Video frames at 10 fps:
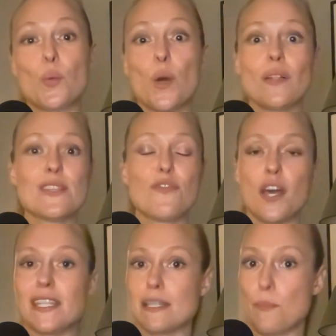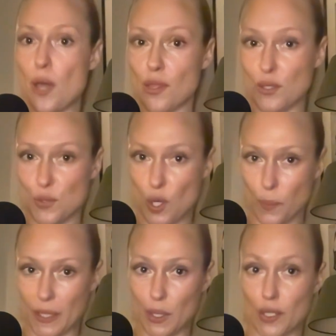world's first birth control
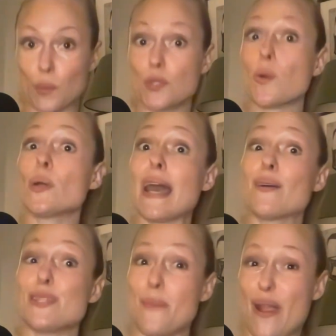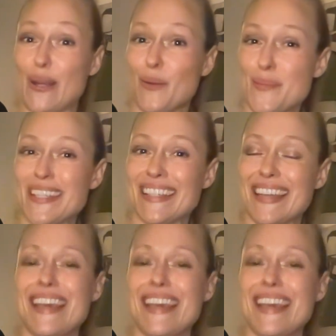pill that was rolled out to married women,